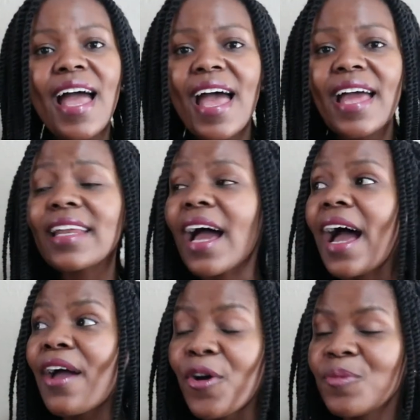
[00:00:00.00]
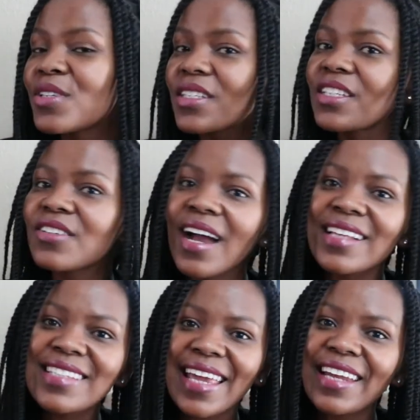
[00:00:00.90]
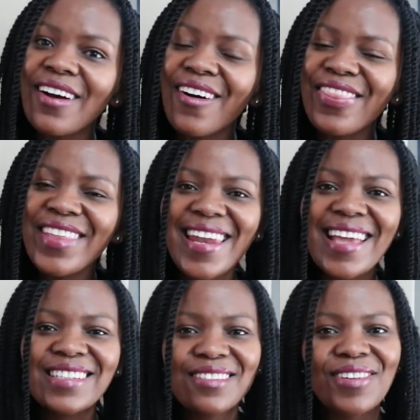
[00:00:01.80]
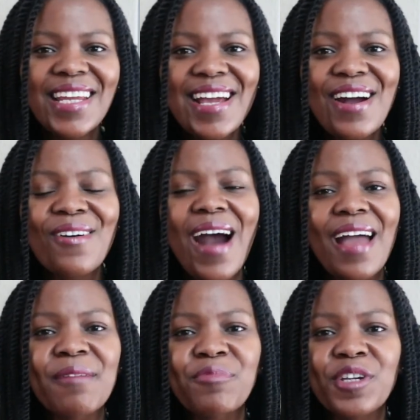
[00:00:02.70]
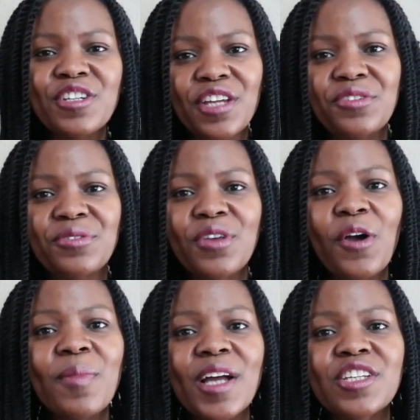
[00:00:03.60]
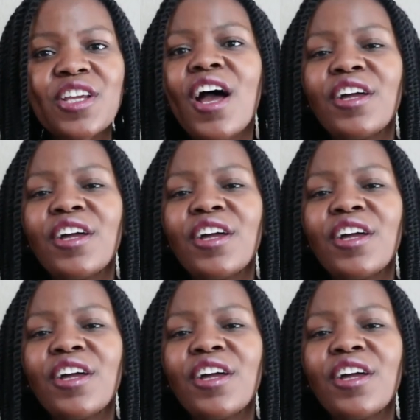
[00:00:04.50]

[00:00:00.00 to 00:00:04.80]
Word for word: And I hope to see you guys again on the next video. I appreciate you so much.